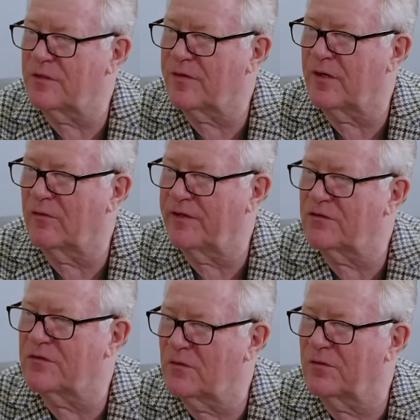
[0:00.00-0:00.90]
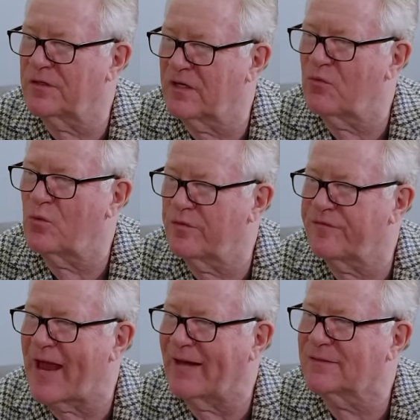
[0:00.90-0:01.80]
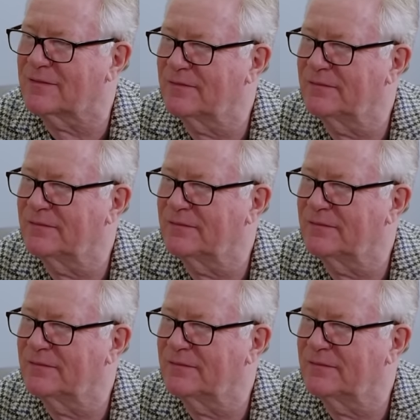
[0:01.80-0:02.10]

theory is to not to give all the facts.